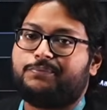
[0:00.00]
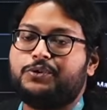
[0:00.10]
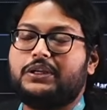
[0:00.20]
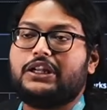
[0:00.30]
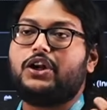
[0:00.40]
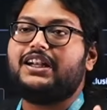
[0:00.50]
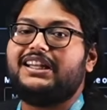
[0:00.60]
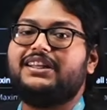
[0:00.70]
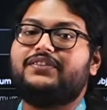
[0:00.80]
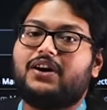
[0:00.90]
You cannot
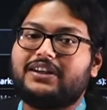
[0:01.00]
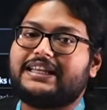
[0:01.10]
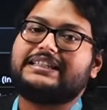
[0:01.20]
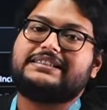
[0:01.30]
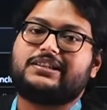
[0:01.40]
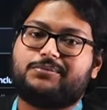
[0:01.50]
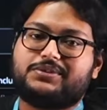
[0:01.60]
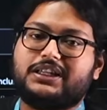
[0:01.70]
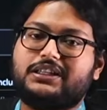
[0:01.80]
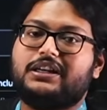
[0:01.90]
leave out any
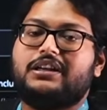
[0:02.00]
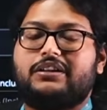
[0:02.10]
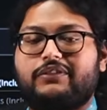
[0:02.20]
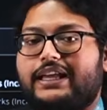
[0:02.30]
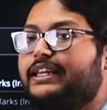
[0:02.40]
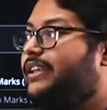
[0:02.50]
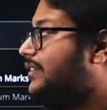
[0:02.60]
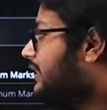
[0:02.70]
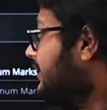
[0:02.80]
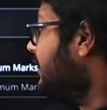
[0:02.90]
subject while giving the